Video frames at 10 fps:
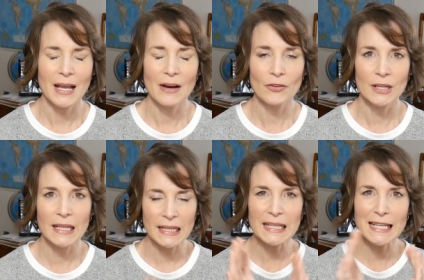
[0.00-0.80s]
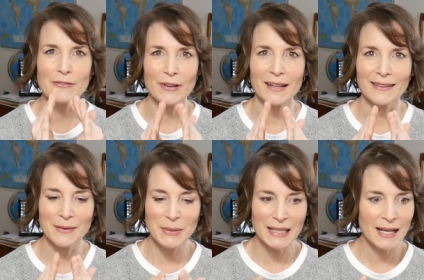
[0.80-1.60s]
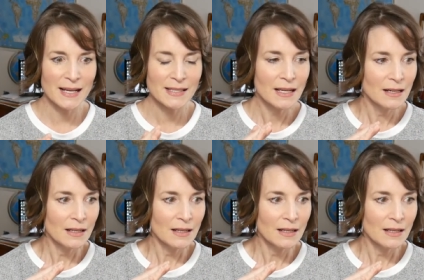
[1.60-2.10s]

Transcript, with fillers: ever get it even? Because